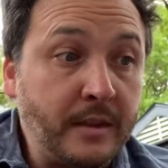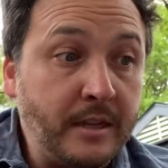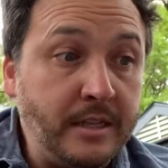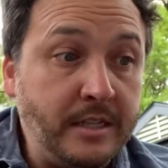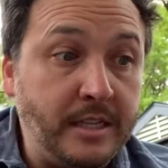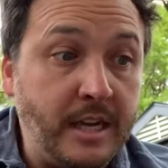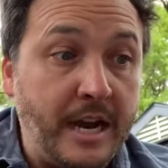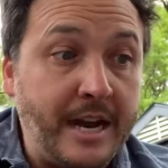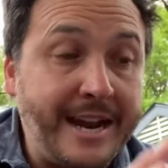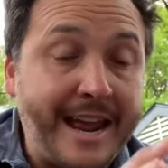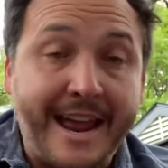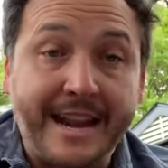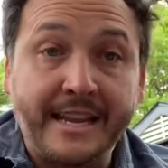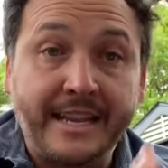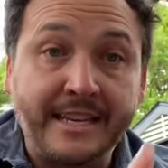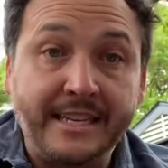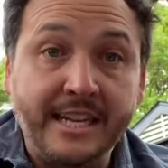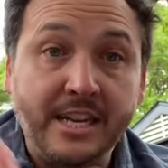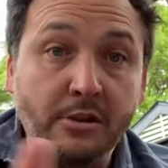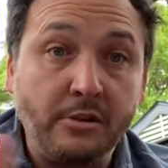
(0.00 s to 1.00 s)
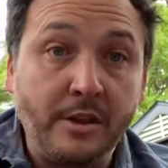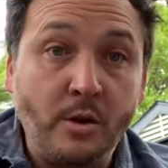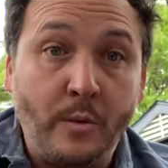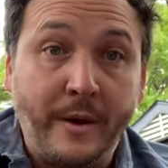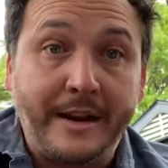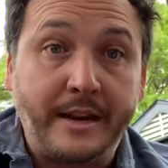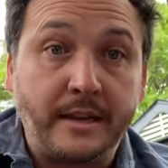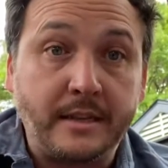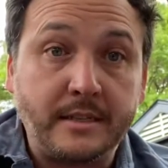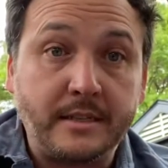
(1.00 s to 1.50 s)
done and continually
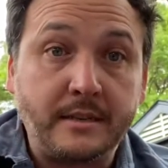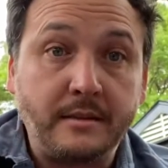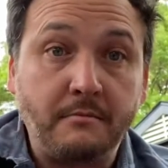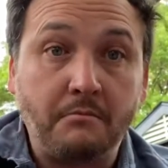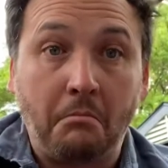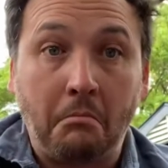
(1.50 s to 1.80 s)
witnessed.